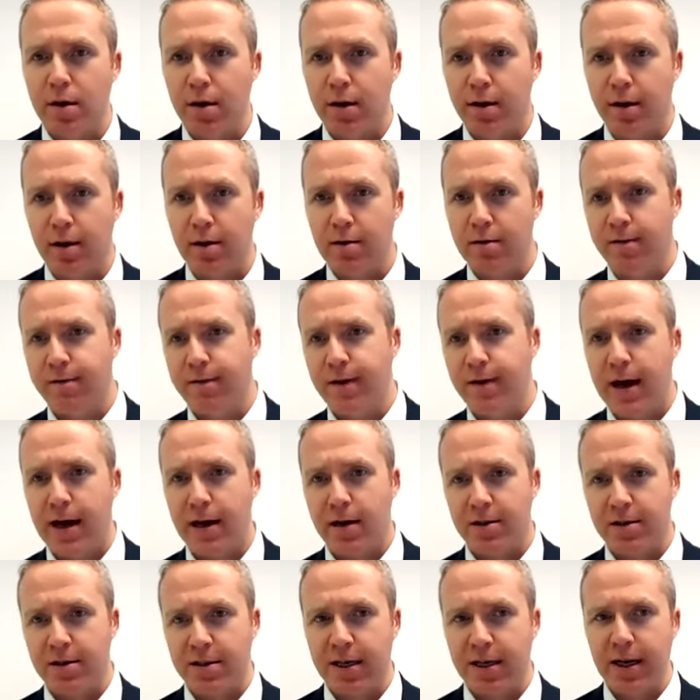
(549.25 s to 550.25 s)
I think the Fed
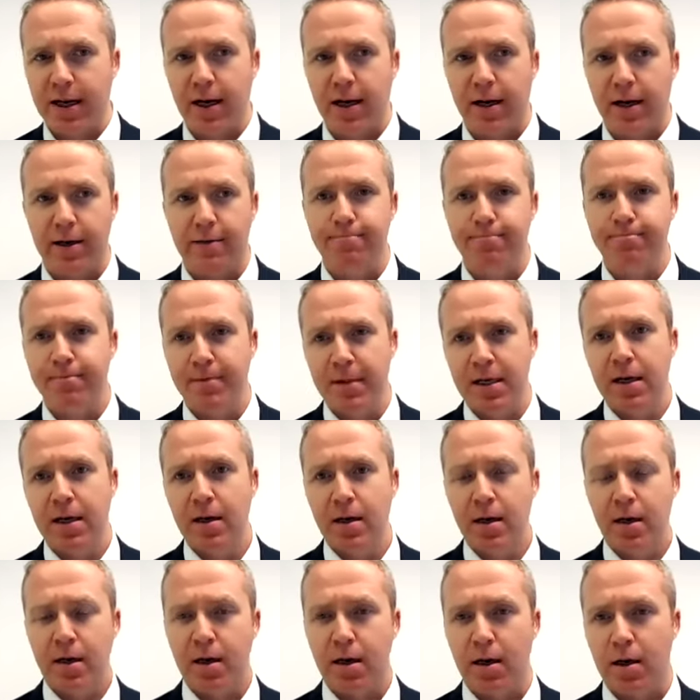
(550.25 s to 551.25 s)
are signaling,
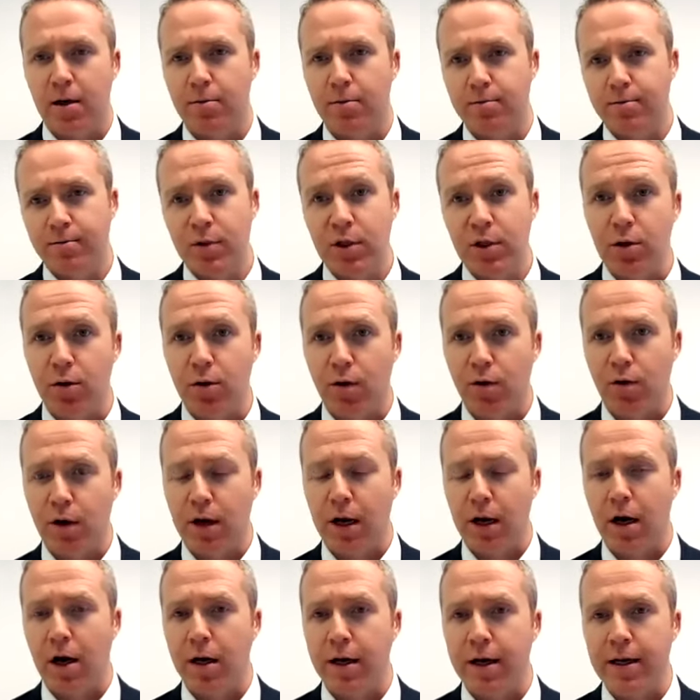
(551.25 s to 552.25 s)
you know, two to three
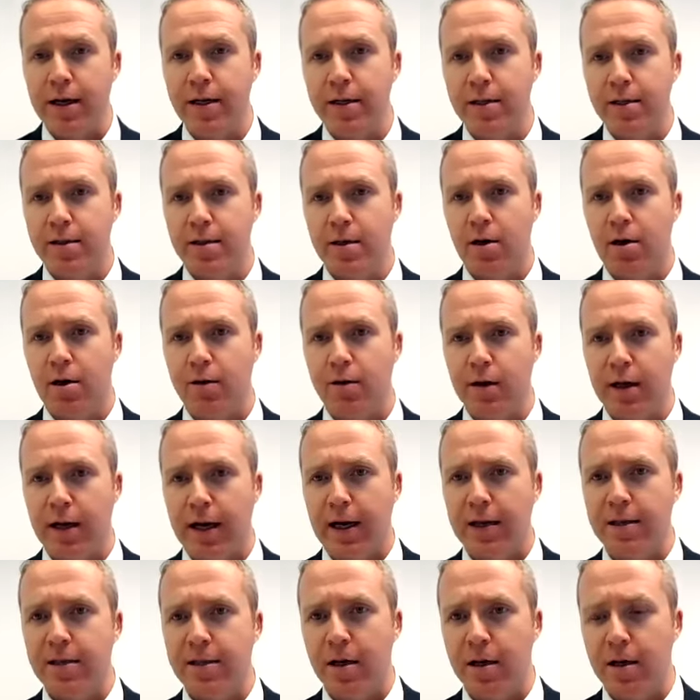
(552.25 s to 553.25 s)
hikes over the
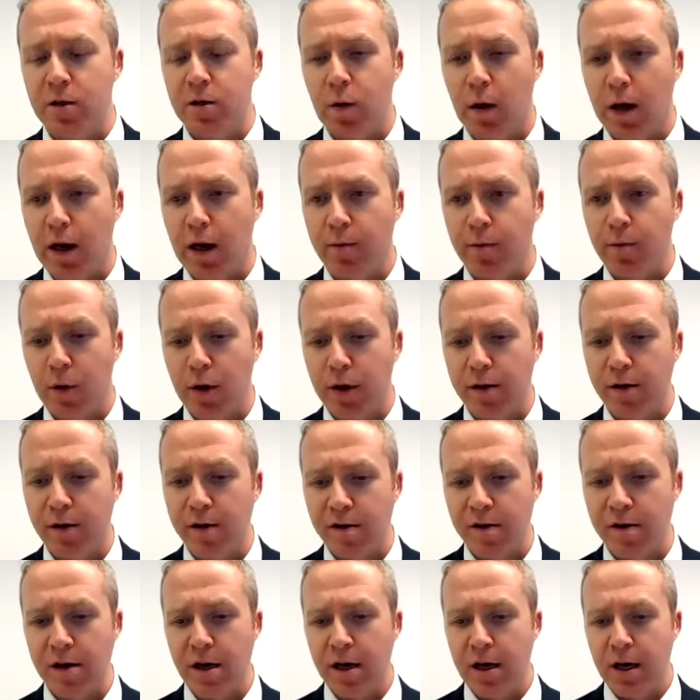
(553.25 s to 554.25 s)
next kind of 12
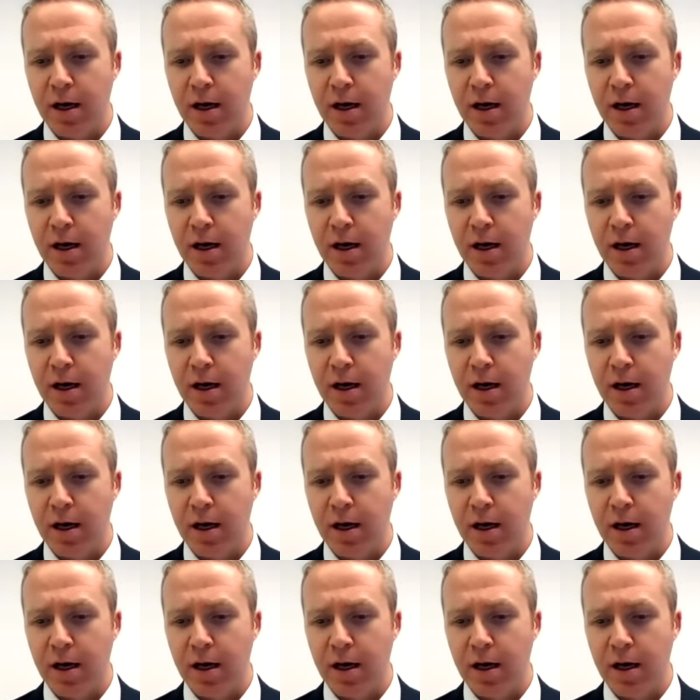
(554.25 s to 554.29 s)
months.